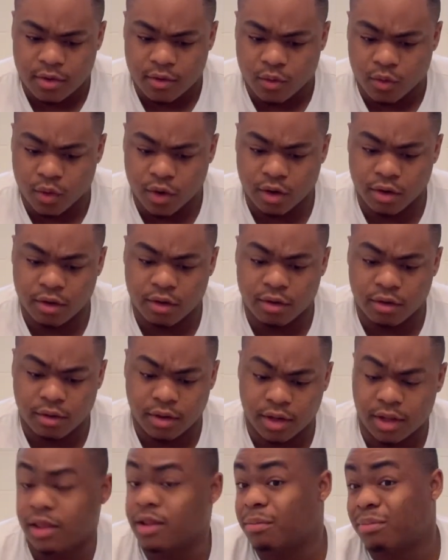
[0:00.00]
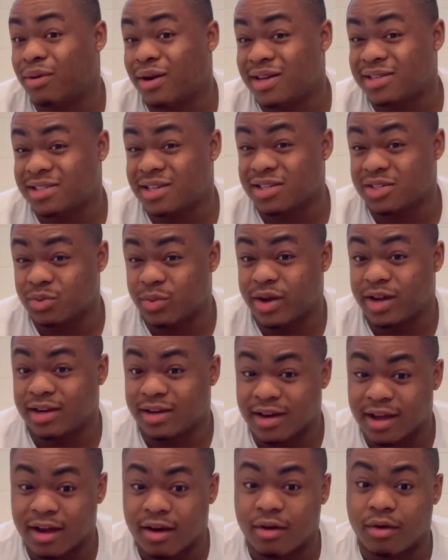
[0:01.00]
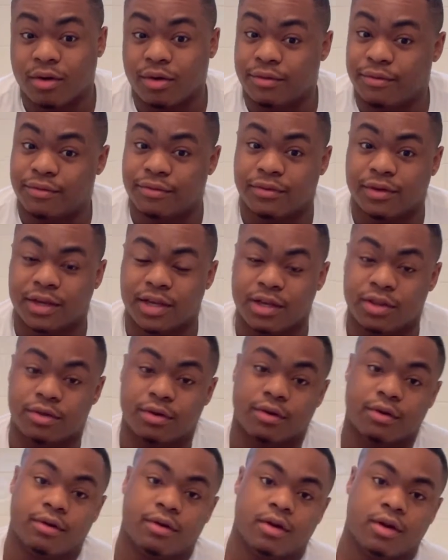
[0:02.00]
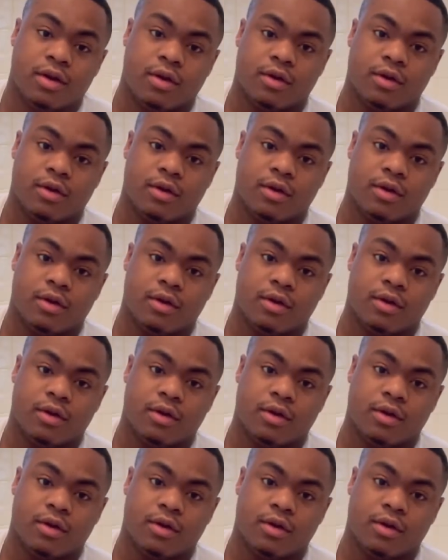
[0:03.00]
we're in the process right now of either